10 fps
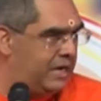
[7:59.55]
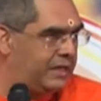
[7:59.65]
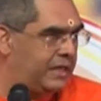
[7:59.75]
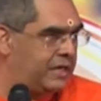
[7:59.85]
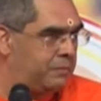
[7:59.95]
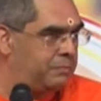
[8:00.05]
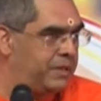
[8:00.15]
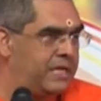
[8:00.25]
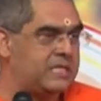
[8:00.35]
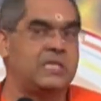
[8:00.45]
had taken
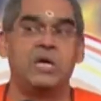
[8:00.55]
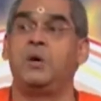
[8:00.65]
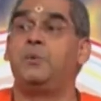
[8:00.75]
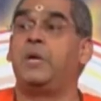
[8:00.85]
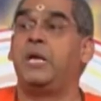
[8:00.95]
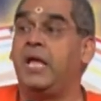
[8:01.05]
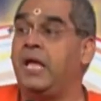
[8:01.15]
place, when